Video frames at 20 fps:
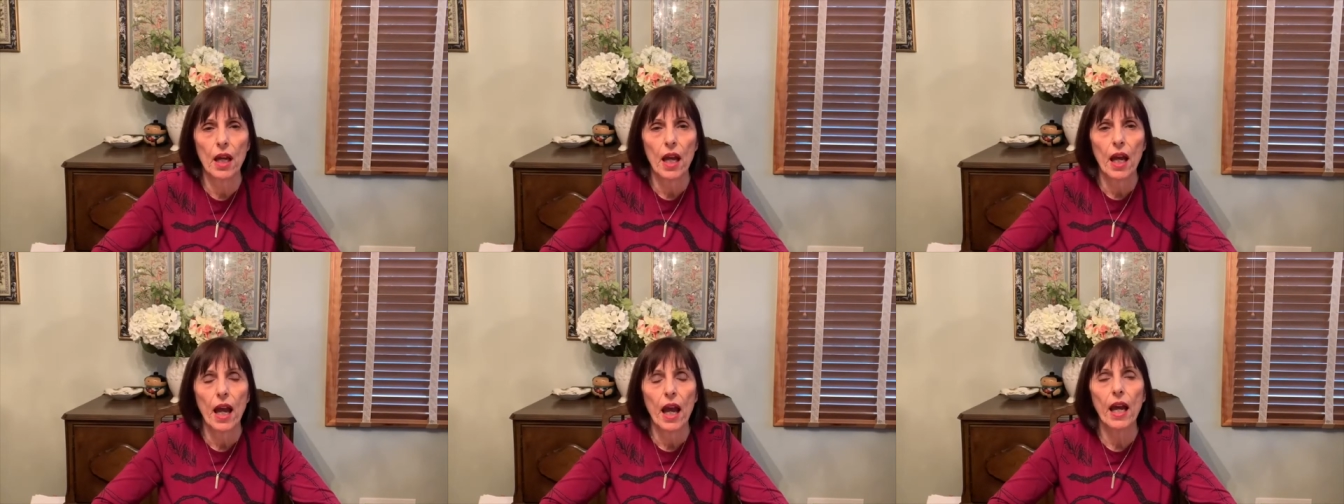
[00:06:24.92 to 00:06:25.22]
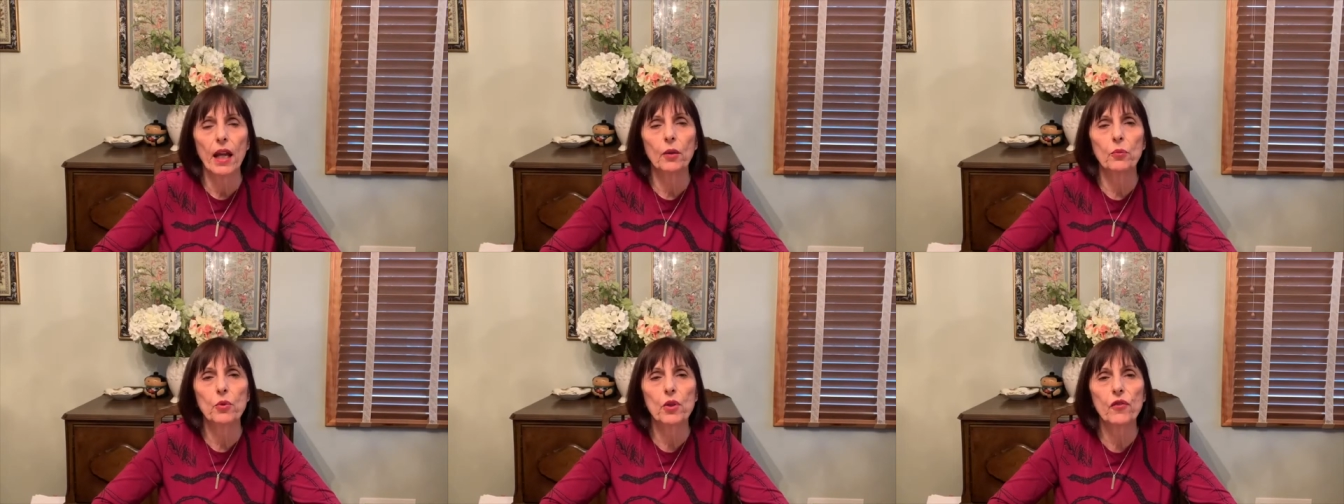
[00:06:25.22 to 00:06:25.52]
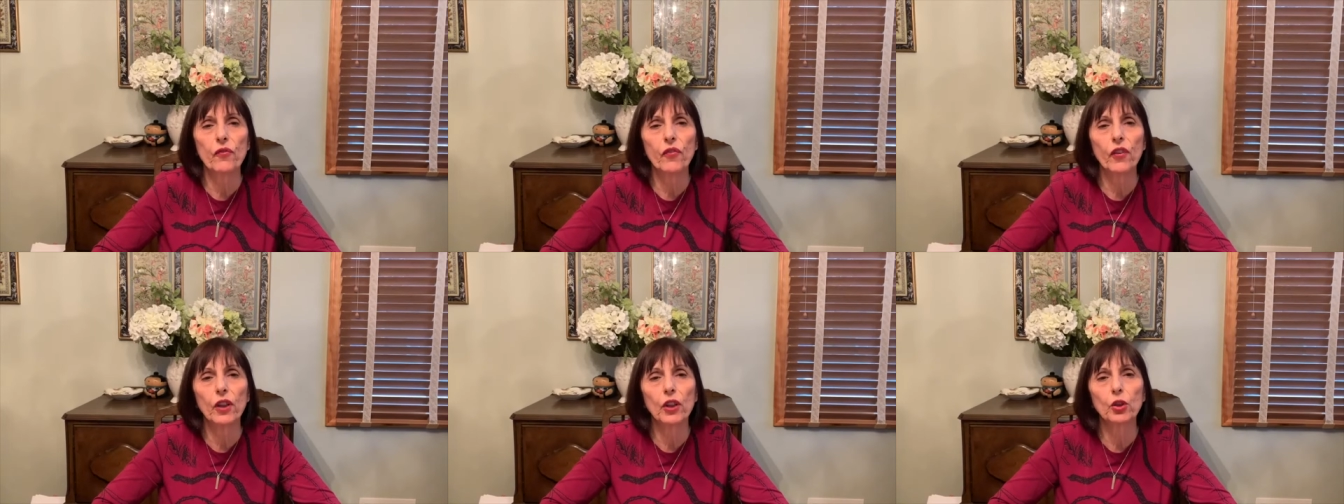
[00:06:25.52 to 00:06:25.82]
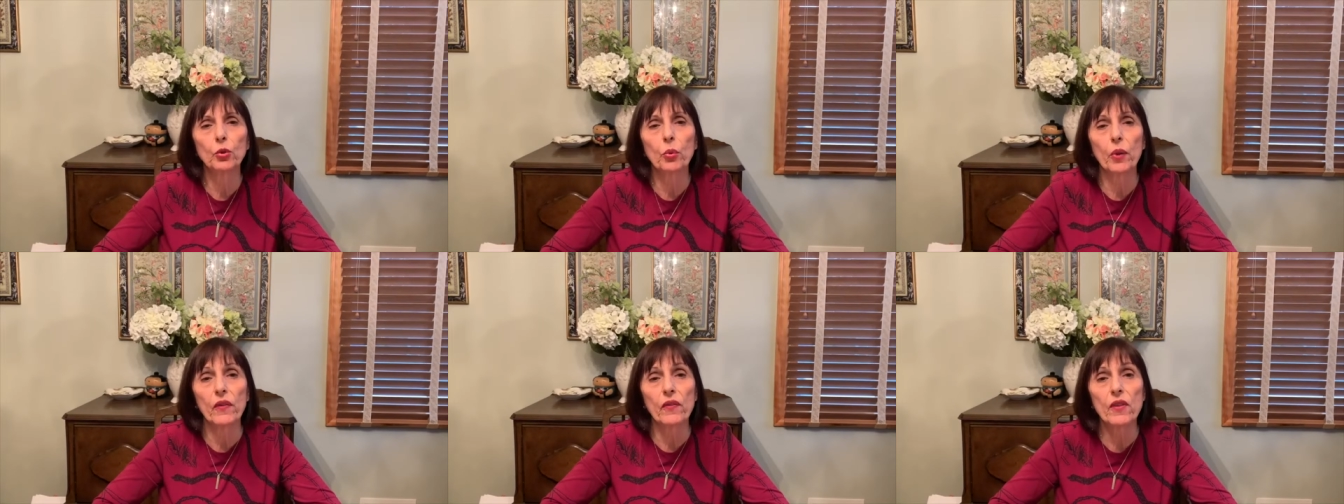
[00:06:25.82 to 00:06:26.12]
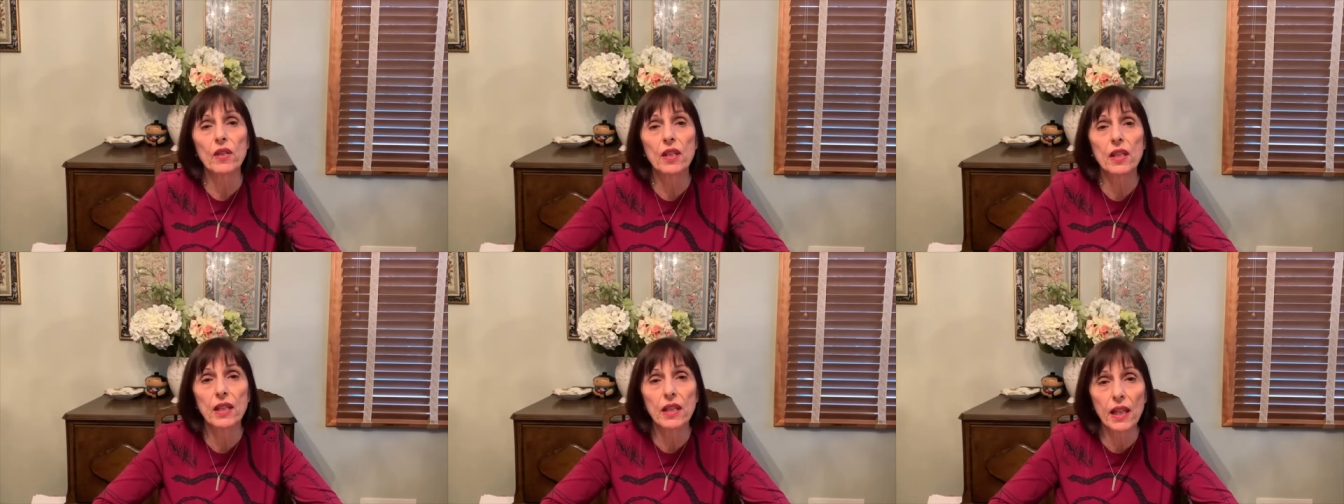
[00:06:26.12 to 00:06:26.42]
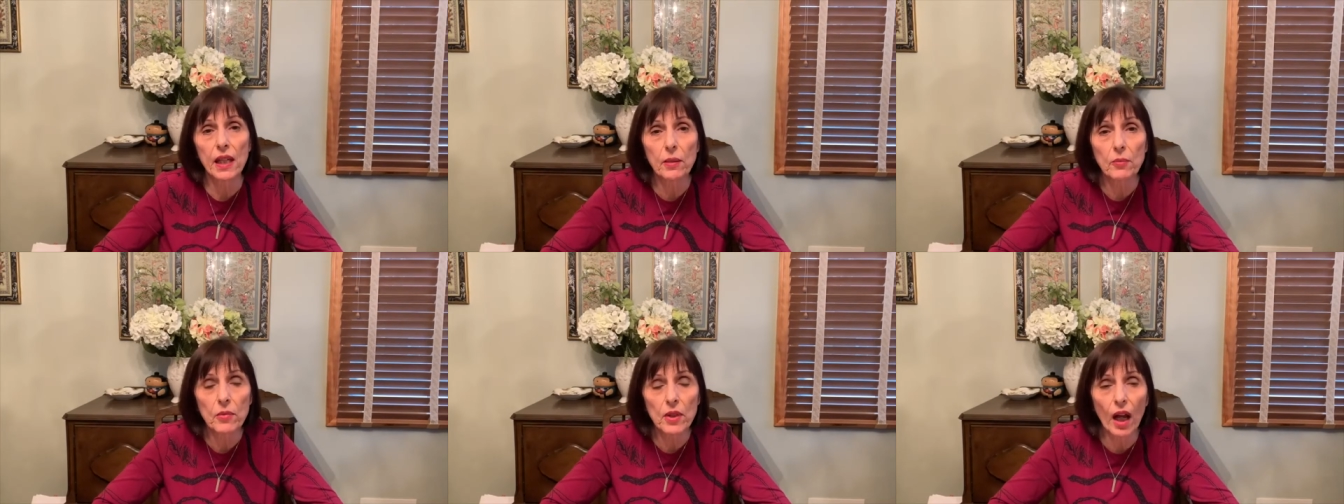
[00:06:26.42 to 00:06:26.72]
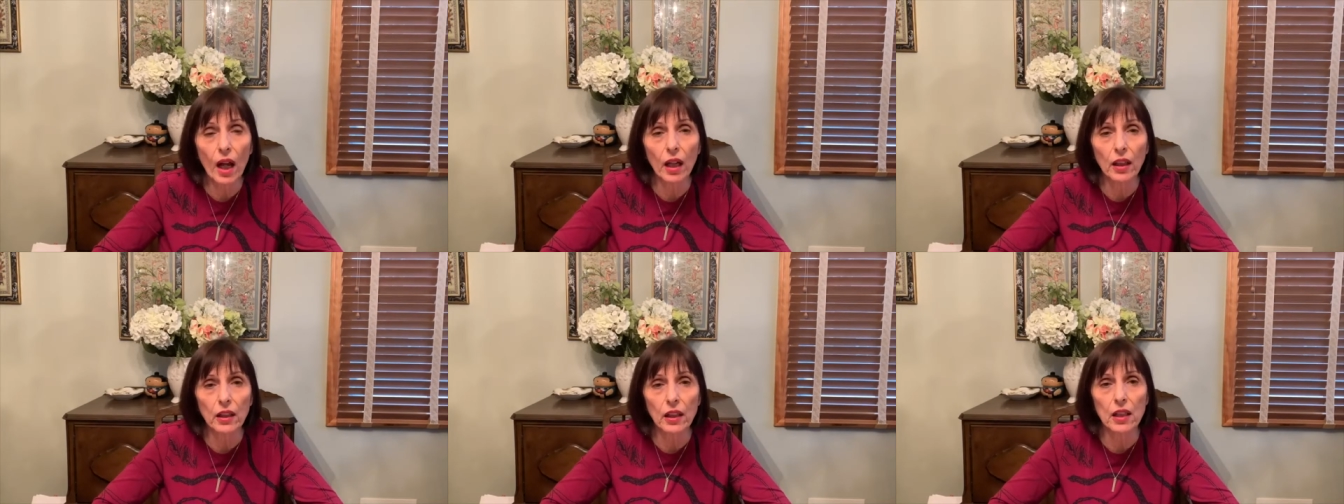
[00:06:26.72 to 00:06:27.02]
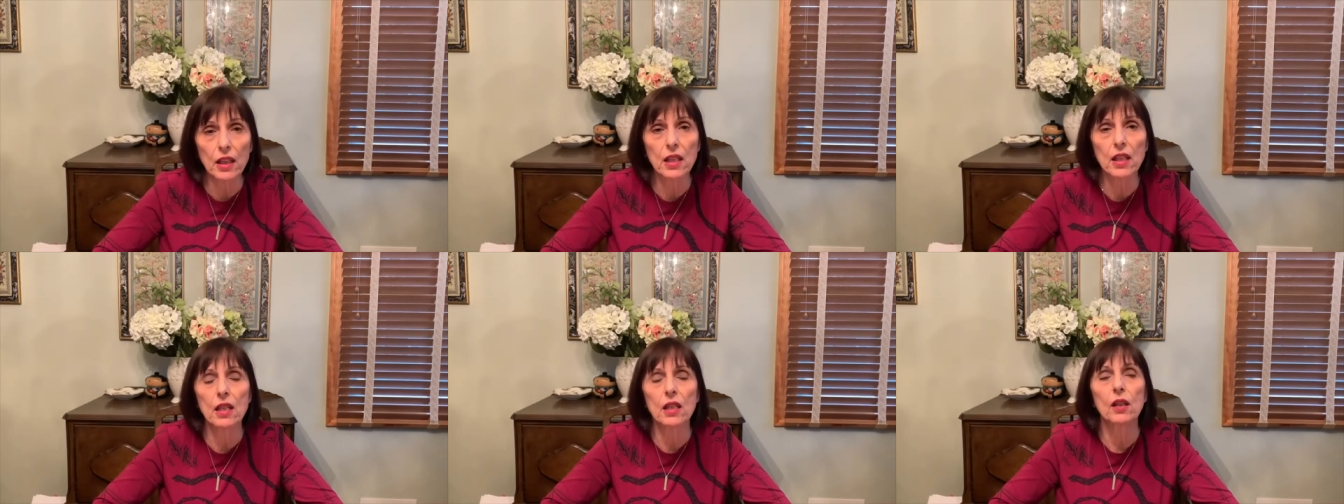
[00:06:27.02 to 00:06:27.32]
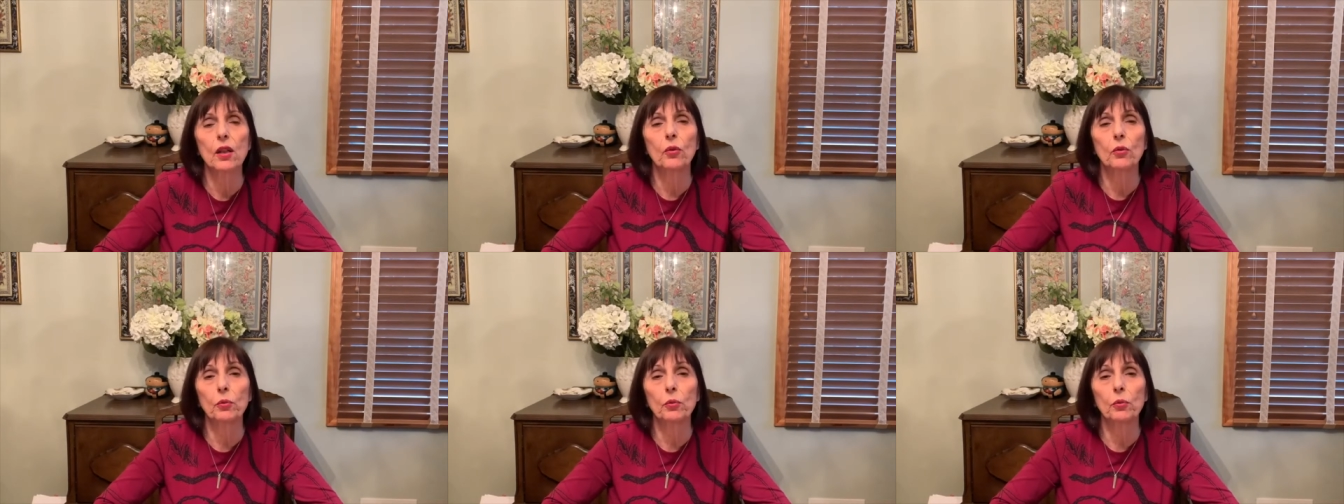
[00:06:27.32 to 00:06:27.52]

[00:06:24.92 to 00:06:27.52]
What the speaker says: and it was filled with steamed onions,